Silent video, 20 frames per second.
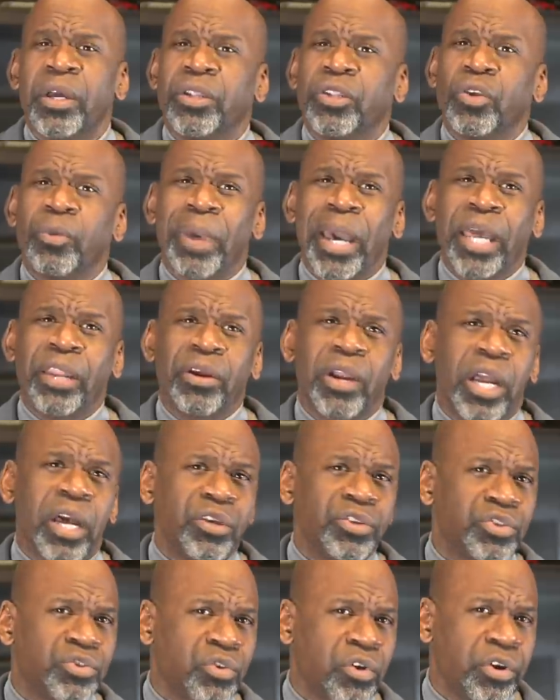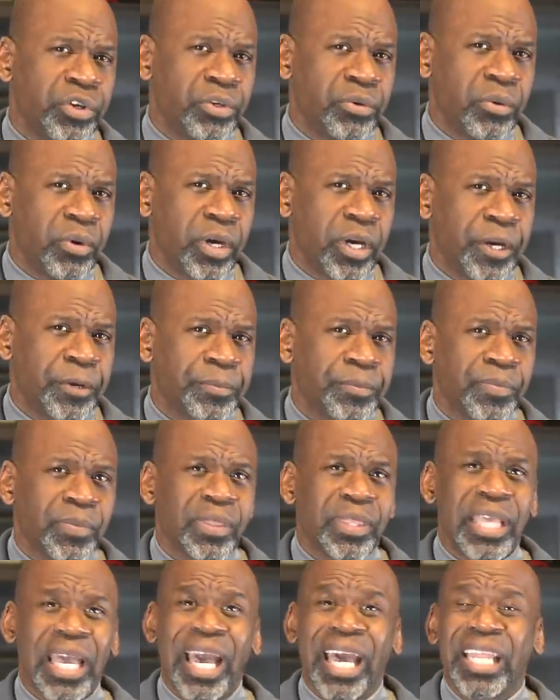No matter how strong you are,
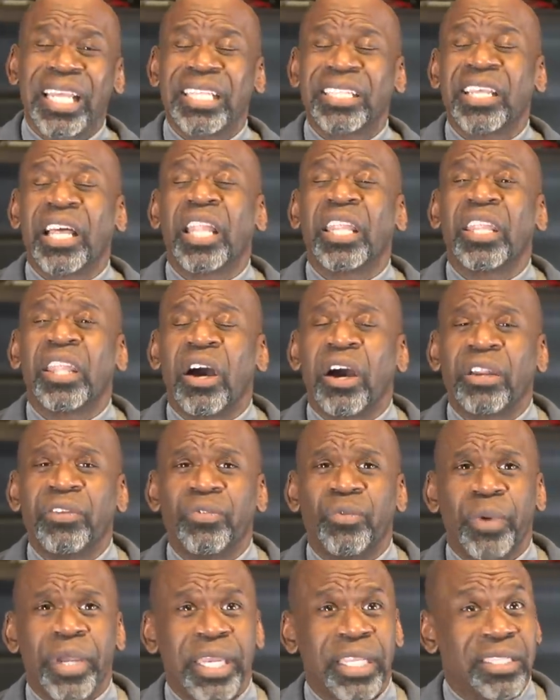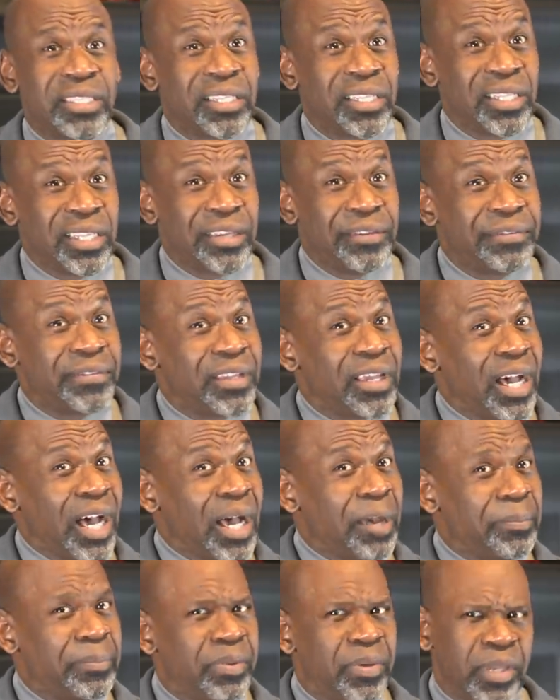that is a lot of weight to lift
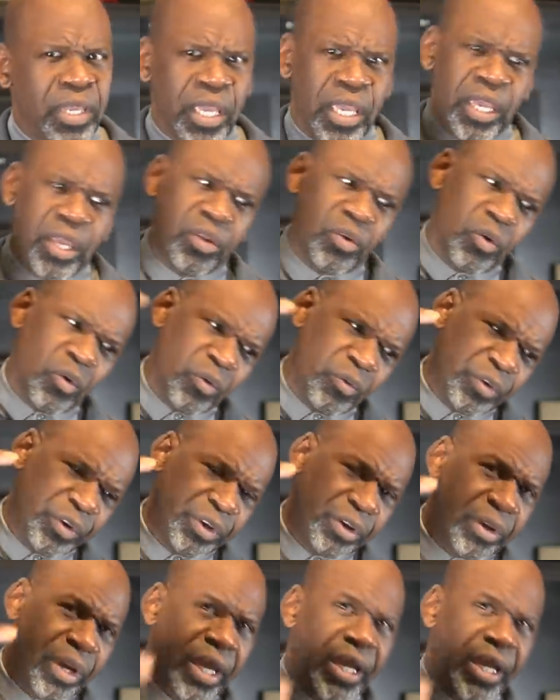up and over your